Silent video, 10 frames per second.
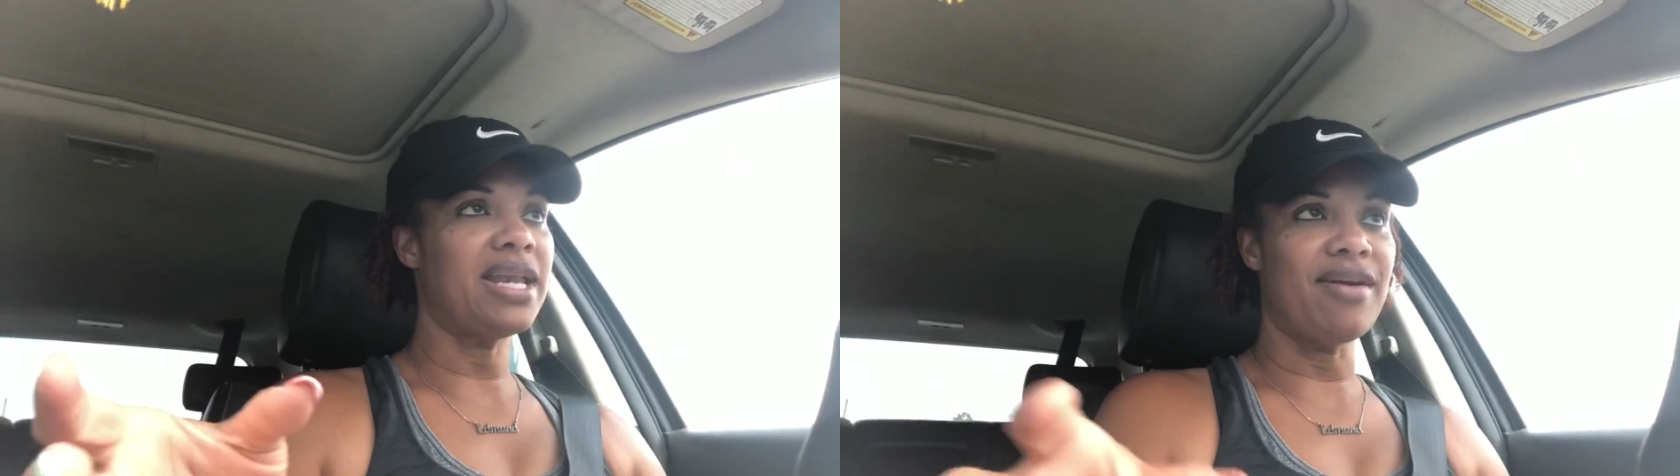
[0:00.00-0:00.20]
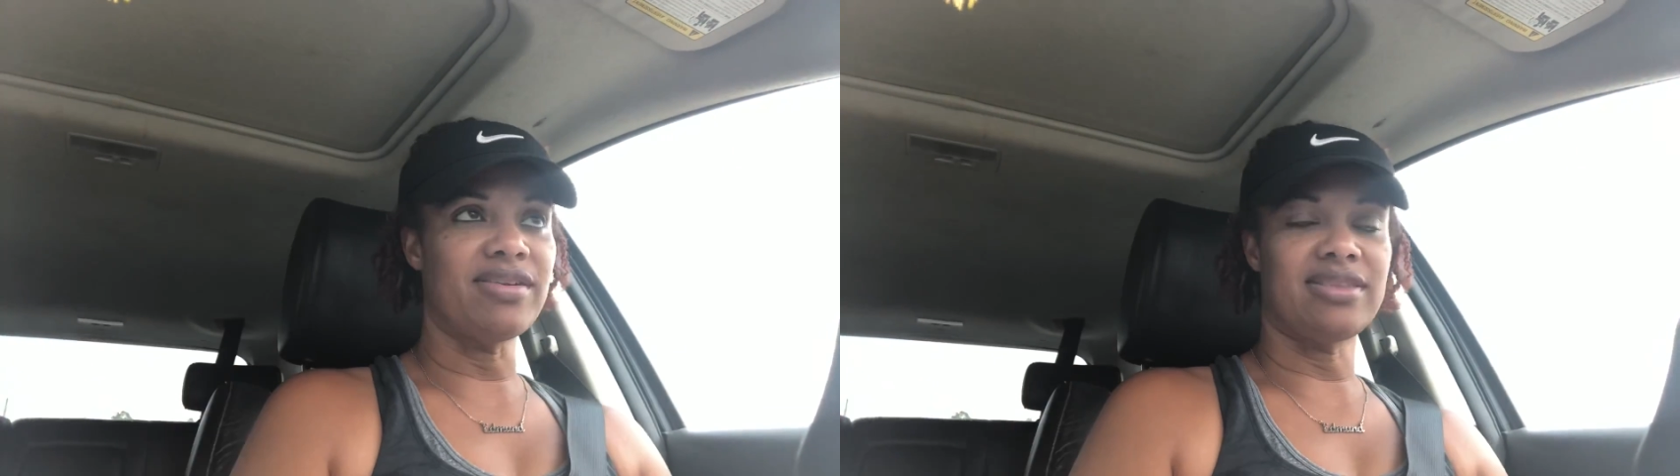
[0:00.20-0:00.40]

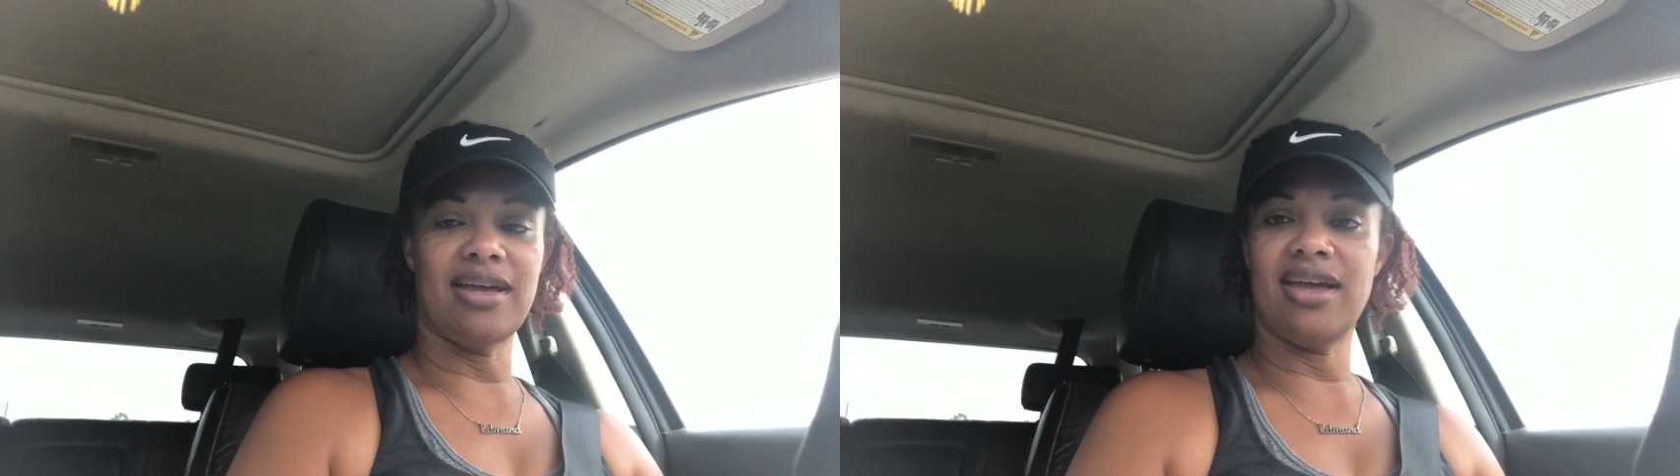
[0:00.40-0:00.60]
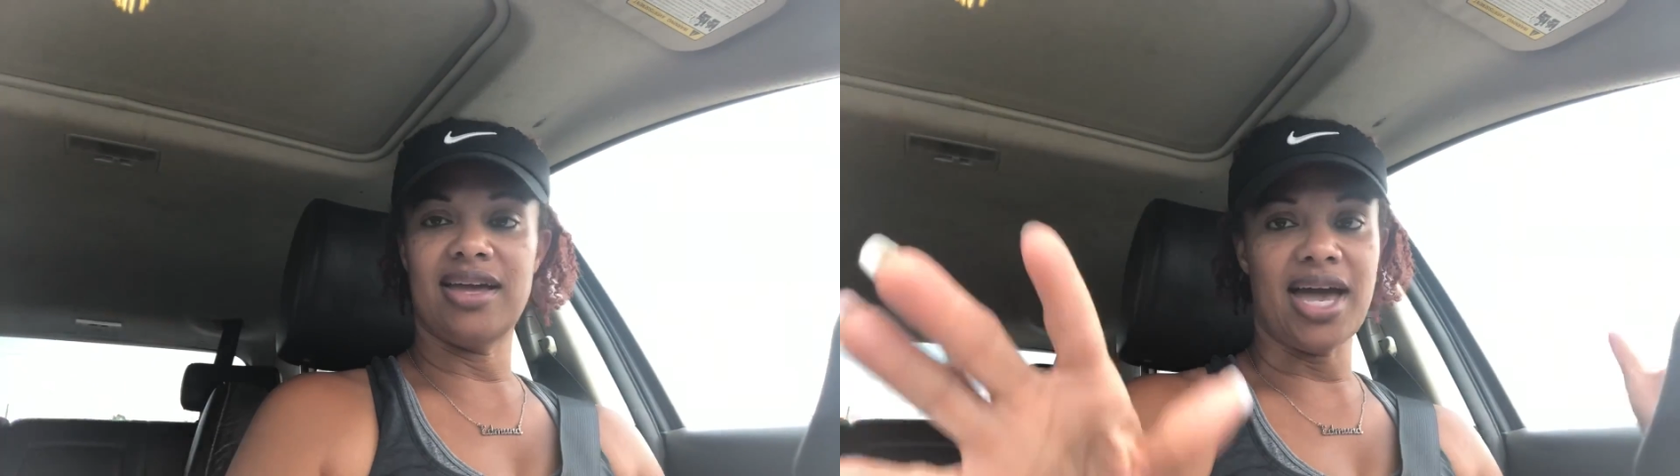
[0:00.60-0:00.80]

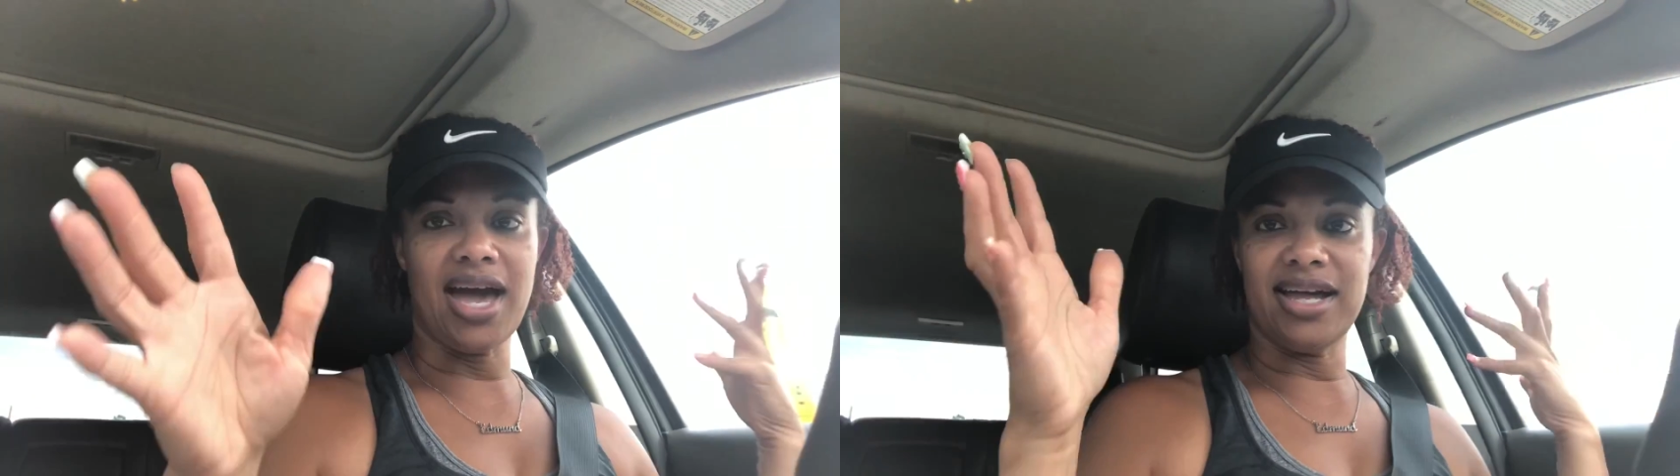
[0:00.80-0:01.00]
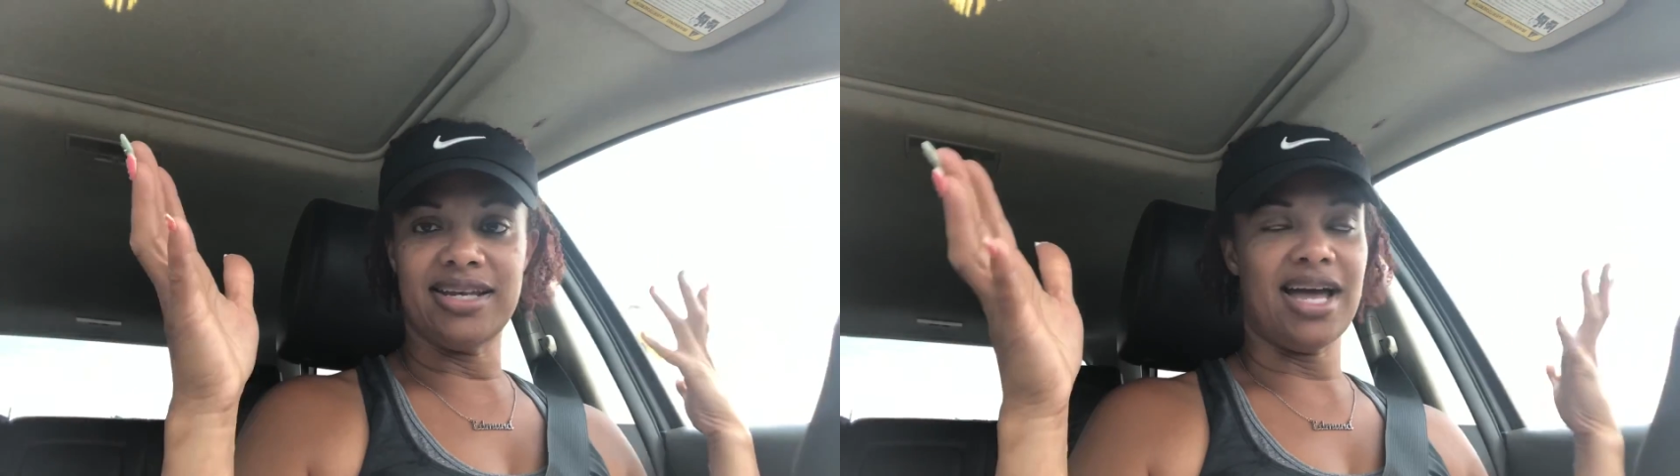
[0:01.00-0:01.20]
everything
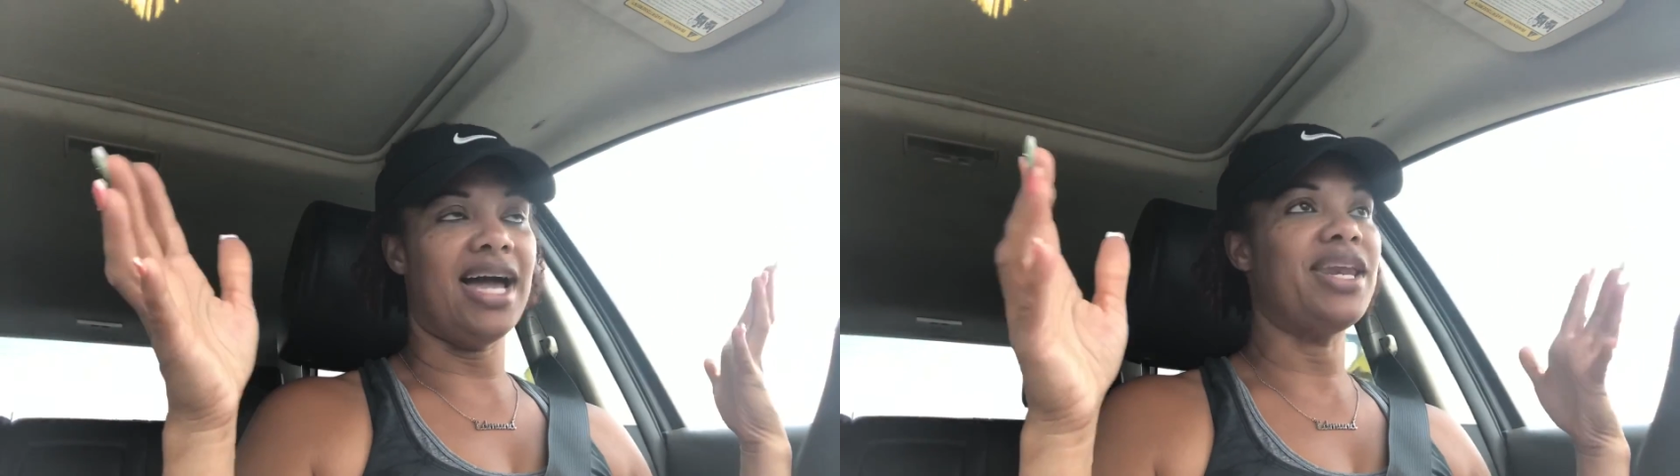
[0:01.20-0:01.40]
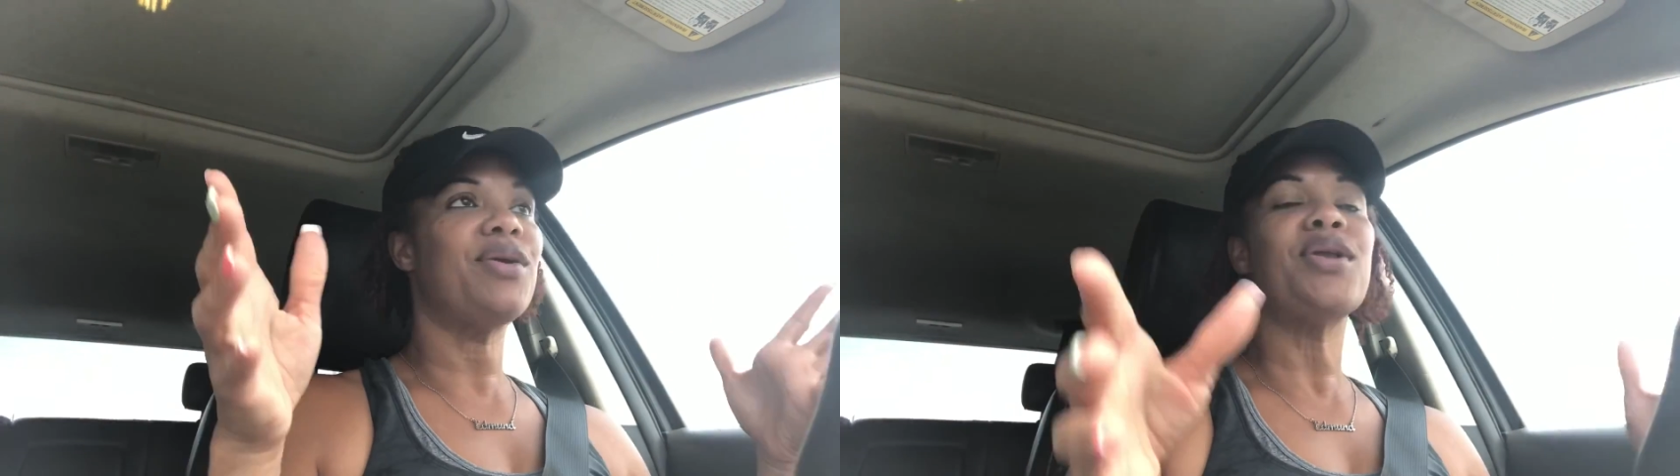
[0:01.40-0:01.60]
and
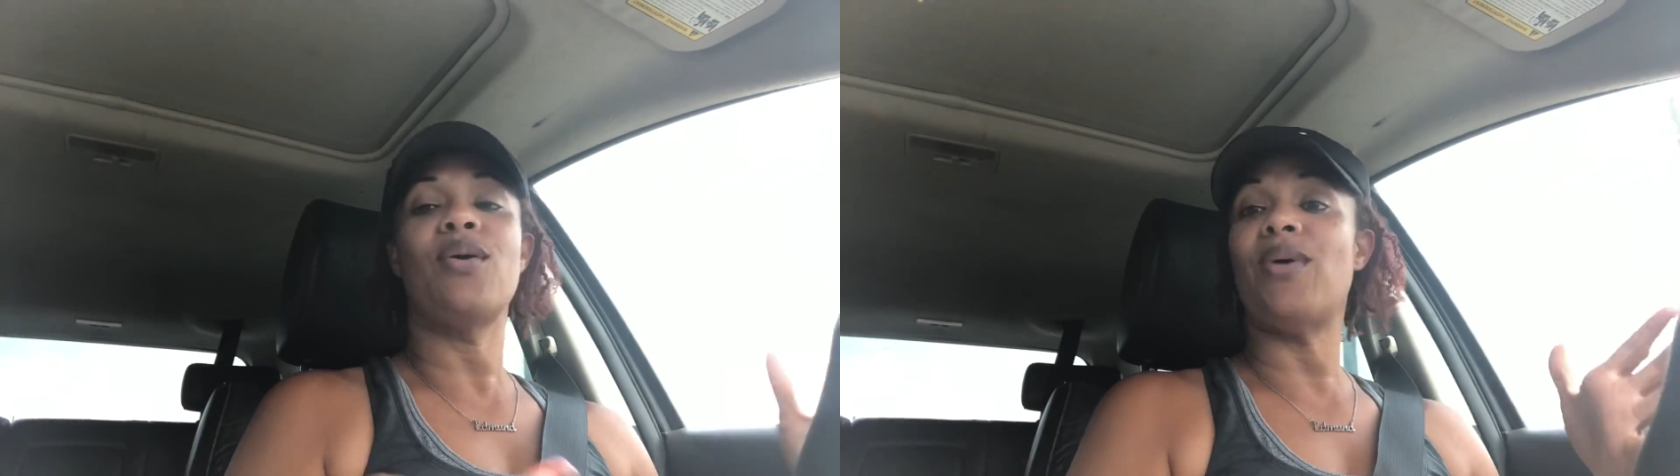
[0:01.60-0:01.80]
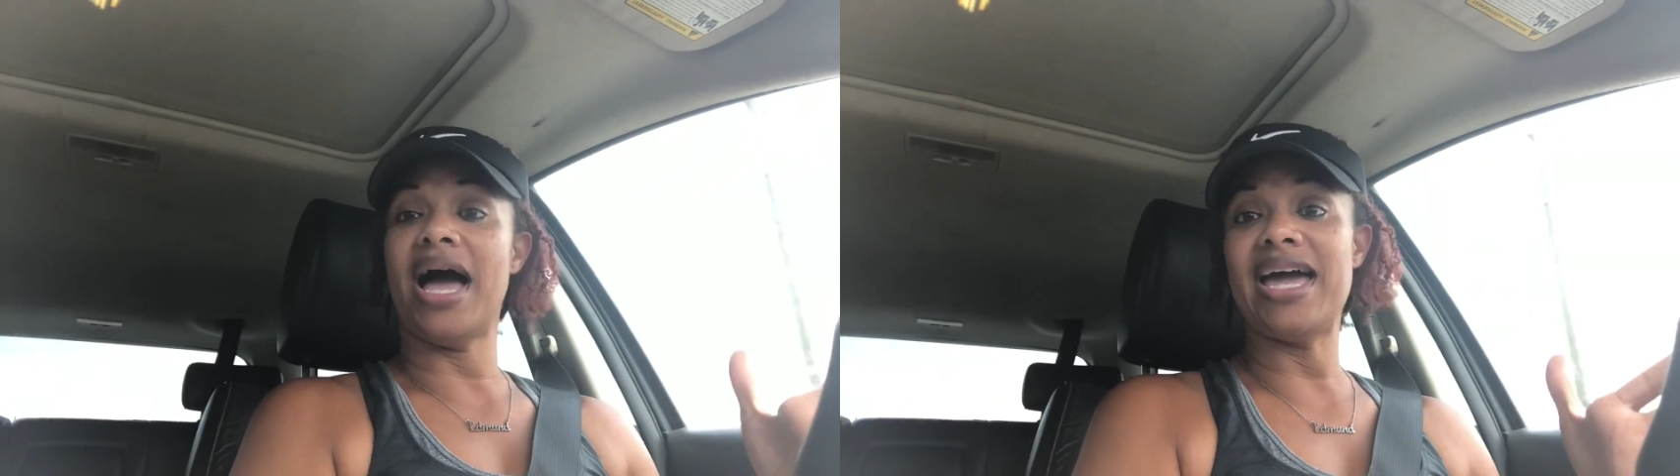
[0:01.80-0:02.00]
I don't know
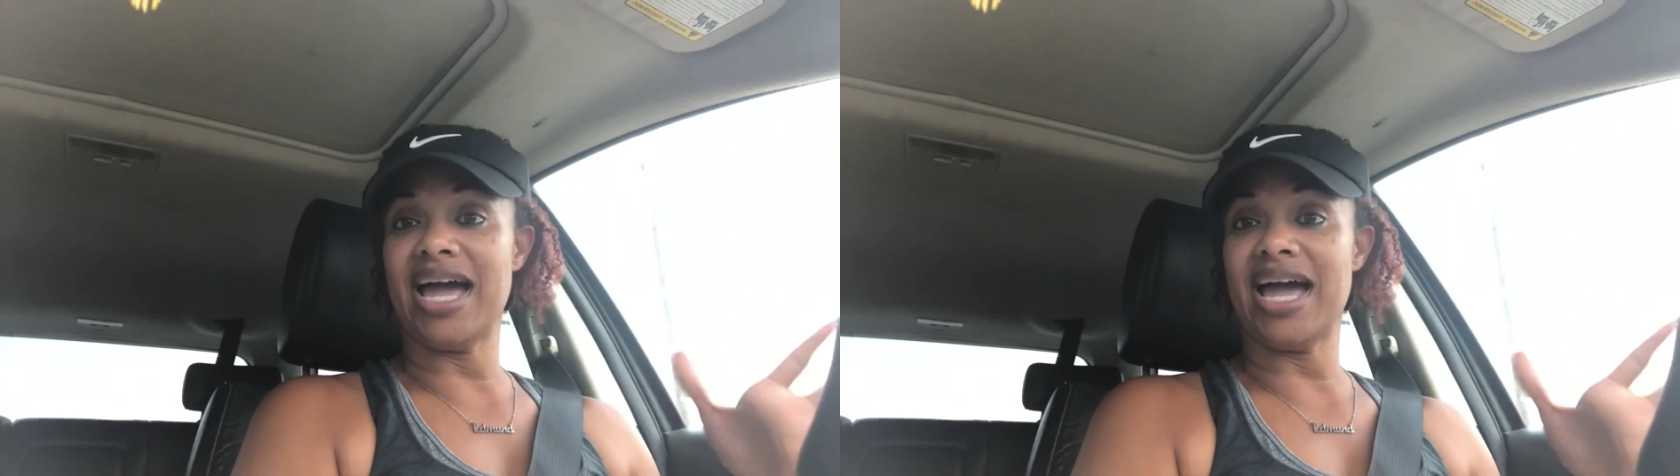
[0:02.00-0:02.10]
why